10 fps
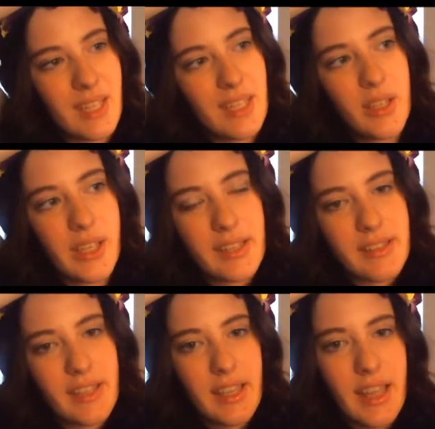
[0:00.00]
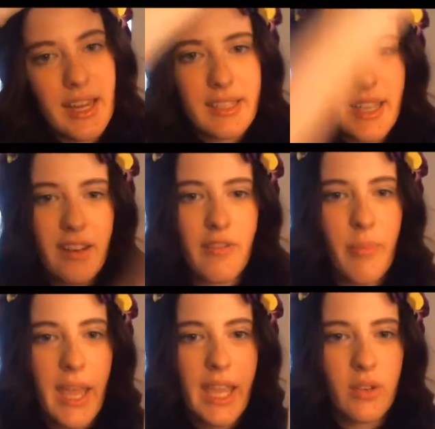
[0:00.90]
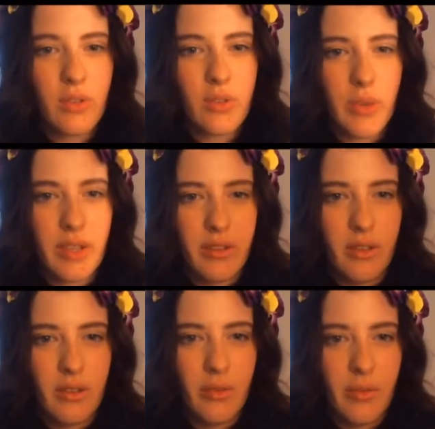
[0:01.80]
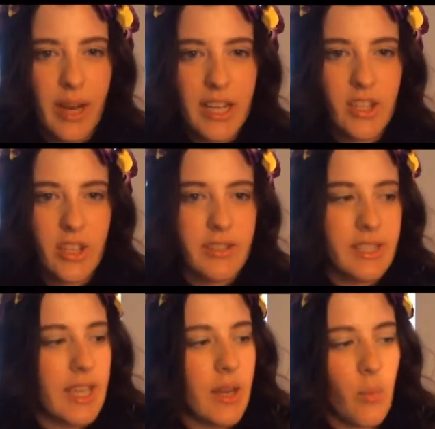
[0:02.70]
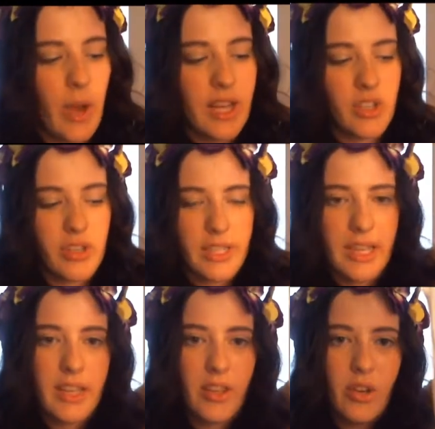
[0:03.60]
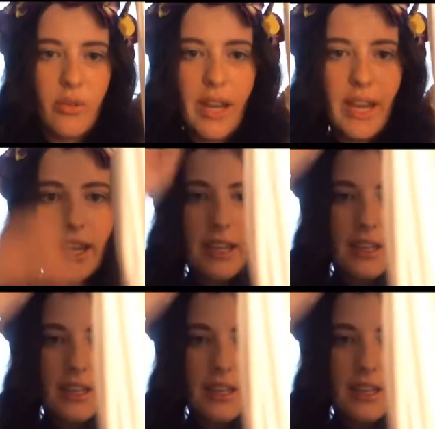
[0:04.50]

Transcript: you can see that it's kind of paneled with gray jersey and white jersey, and the gray,